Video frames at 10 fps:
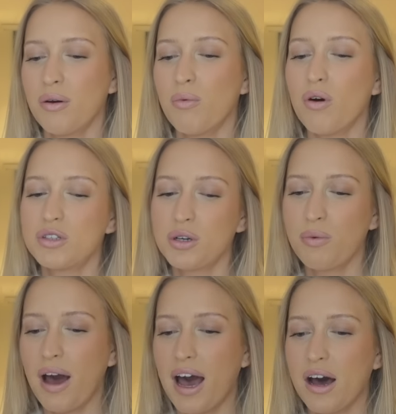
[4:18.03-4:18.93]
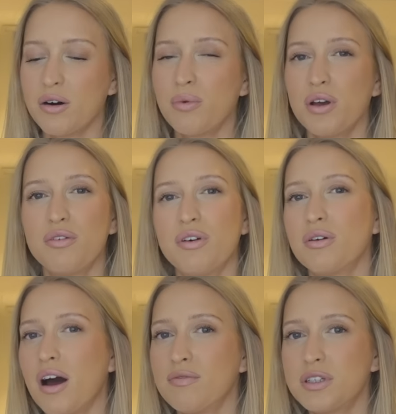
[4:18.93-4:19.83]
what to wear or what you'll feel
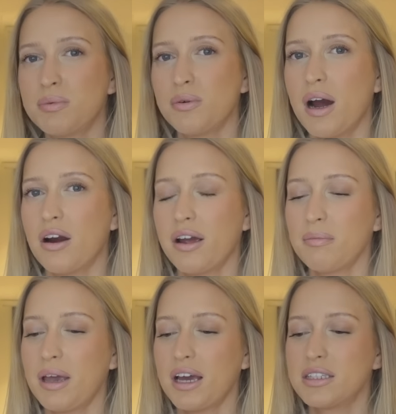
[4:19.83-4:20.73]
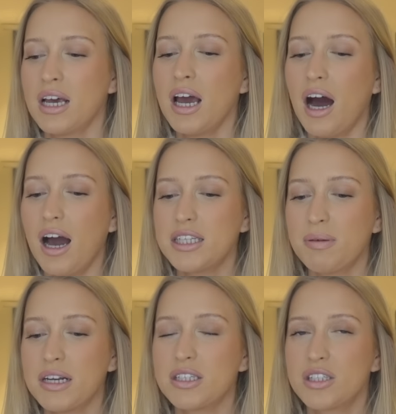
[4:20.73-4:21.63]
comfortable wearing, because I
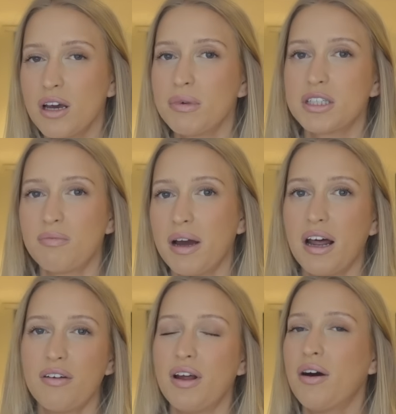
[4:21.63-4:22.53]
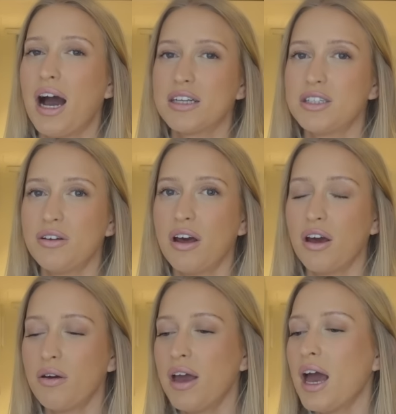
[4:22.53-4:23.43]
spend so much of my life now, as you know,
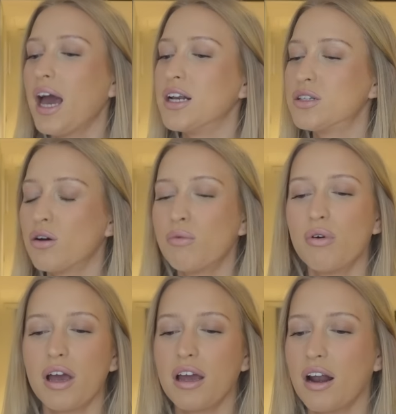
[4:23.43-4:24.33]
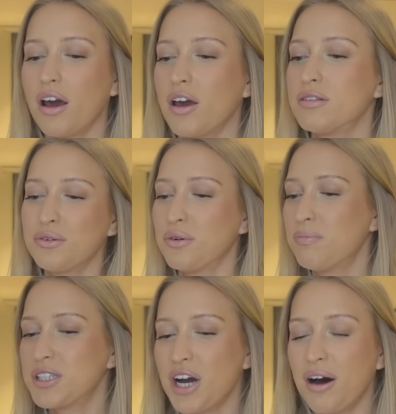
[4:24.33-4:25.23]
in dog walking clothes or
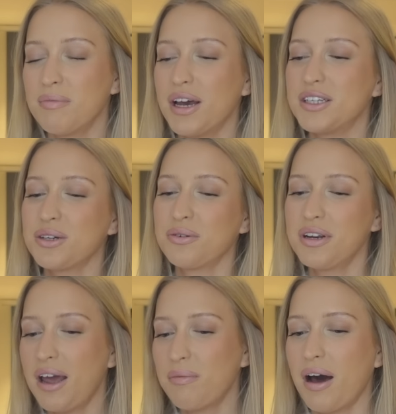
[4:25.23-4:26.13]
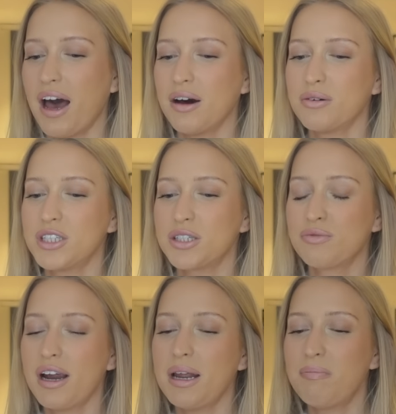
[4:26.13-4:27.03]
pajamas or knitwear or just
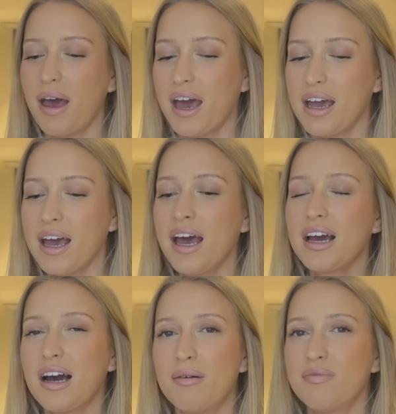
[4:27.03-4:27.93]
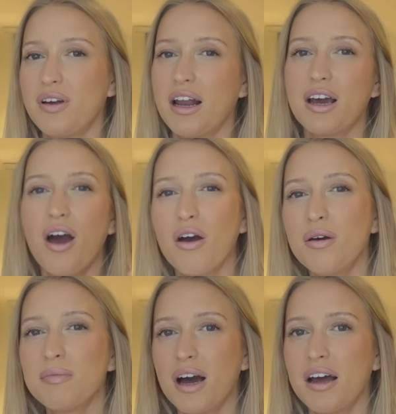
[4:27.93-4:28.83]
really big, comfy, like
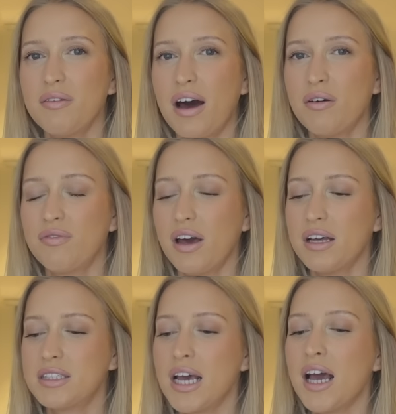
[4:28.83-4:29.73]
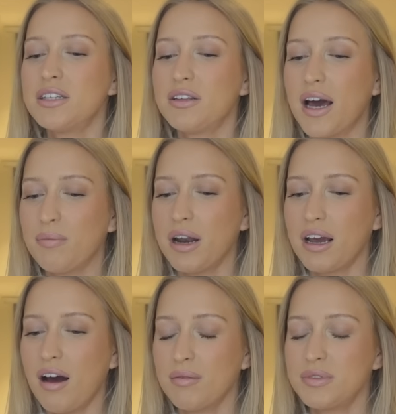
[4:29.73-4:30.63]
home kind of outfits. So then when it
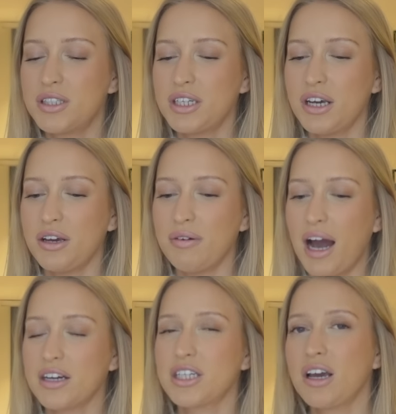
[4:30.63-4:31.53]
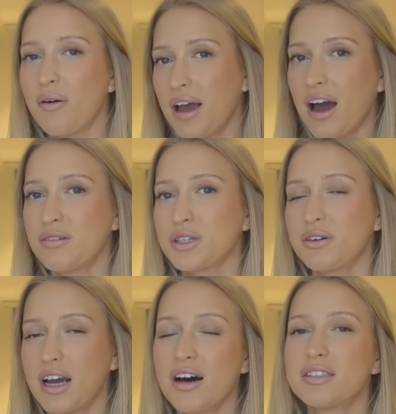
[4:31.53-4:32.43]
comes to actually going out on
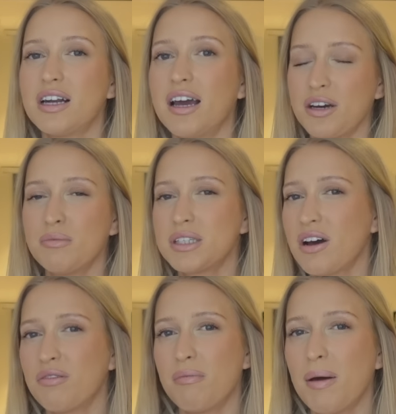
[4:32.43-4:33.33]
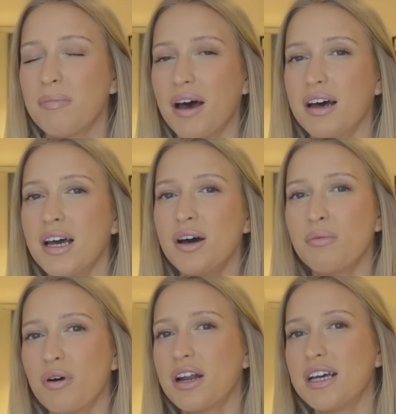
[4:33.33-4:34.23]
a girl's night, I almost can't remember
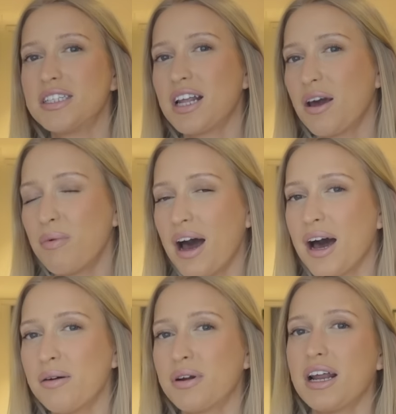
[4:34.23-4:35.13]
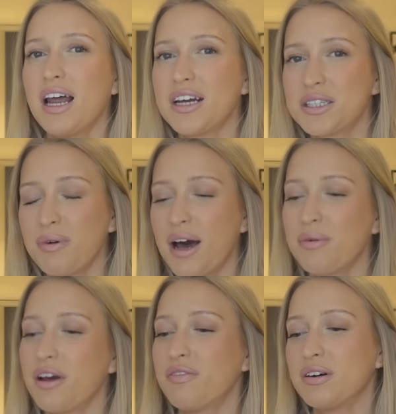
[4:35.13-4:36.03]
what it is that I wear, what I like to wear,
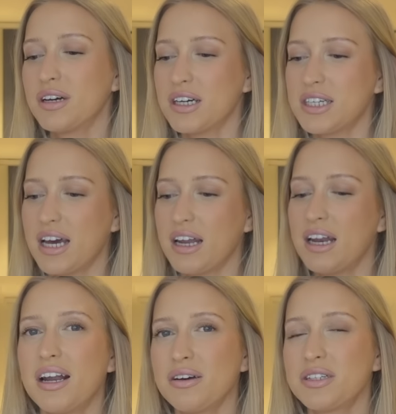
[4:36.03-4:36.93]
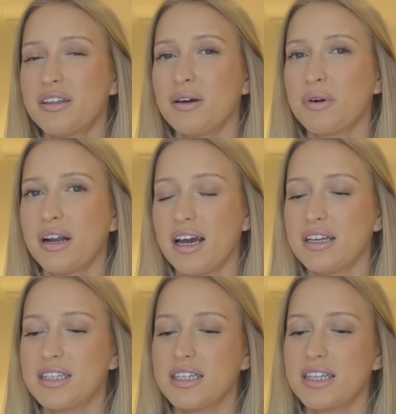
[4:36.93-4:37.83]
what I feel good in. And I also think what it
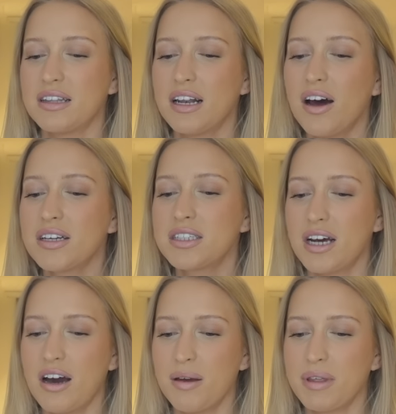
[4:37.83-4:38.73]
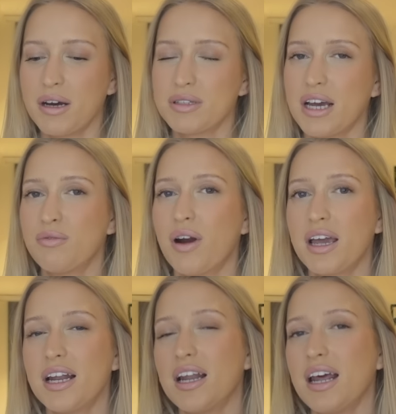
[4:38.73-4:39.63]
is that the last time that I was like
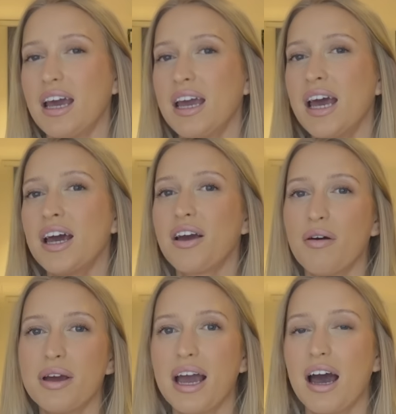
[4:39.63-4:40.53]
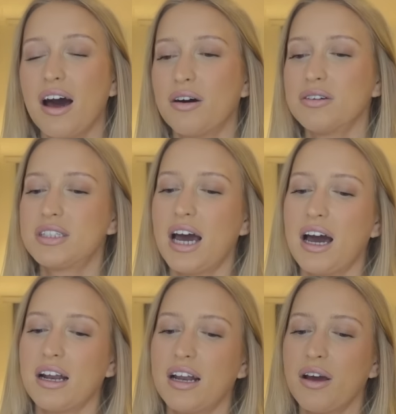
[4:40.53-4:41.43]
regularly going out
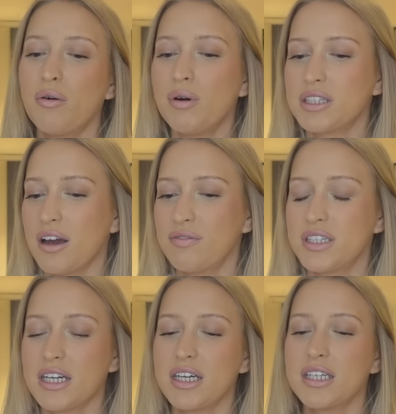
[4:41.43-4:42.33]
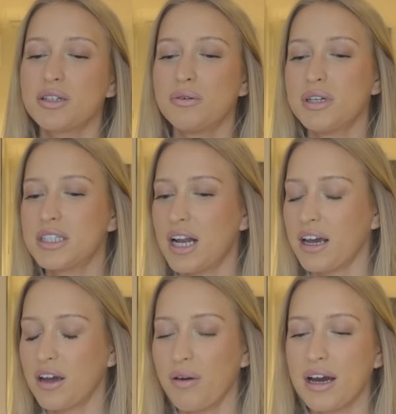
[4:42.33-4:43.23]
and like always going for dinners, always
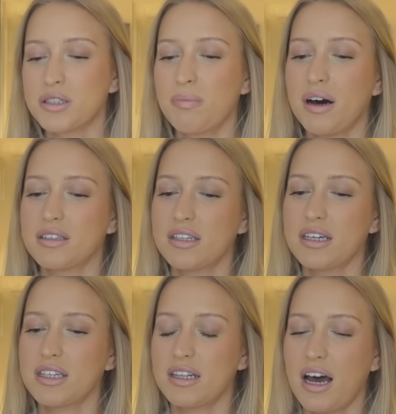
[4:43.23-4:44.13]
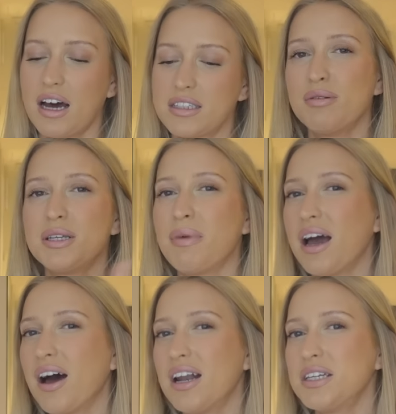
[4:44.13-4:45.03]
like going out to bars and things like that, I was in my
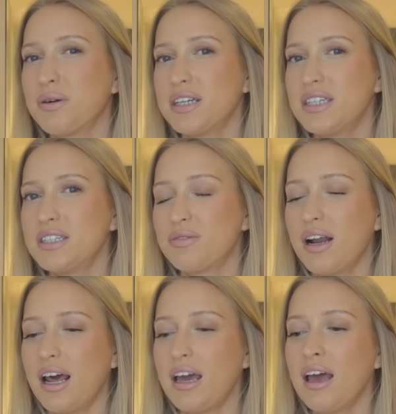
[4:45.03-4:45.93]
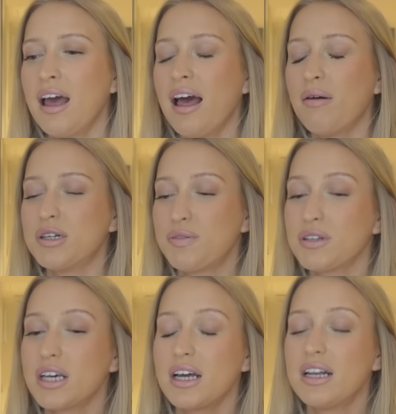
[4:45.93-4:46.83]
early 20s really, which
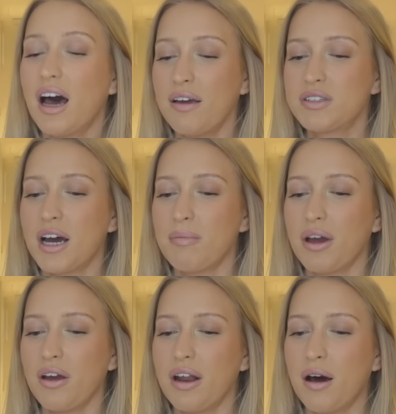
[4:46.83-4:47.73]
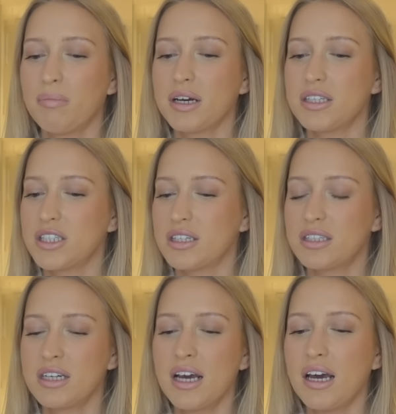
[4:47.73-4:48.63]
feels like a lifetime ago now, because
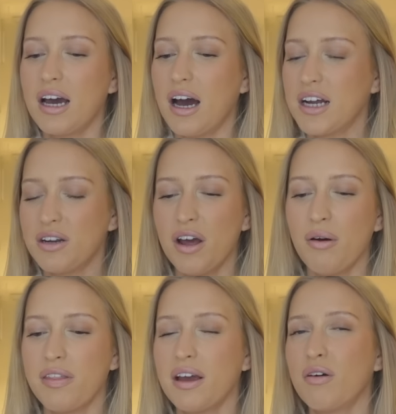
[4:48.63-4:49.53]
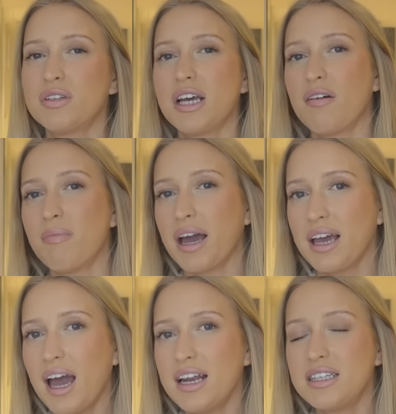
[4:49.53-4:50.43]
just, I don't know, I think obviously I've met
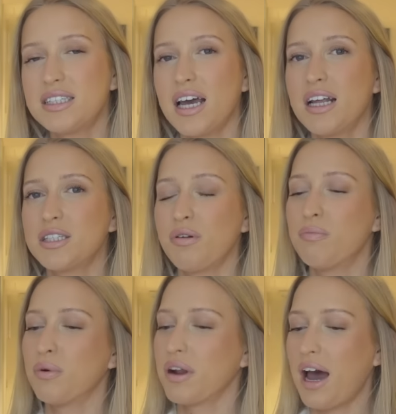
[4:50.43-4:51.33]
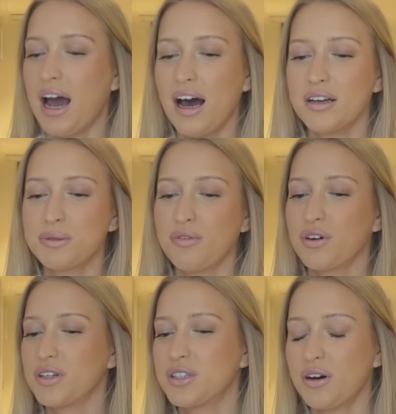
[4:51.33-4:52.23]
Kenny since, we've bought a house, we've
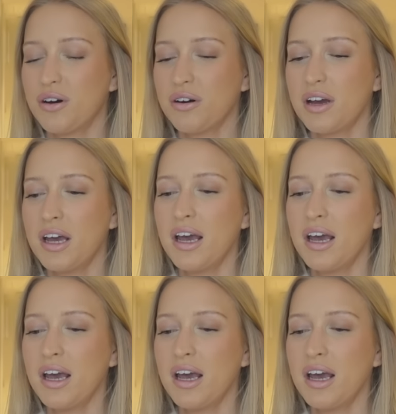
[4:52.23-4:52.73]
got a dog.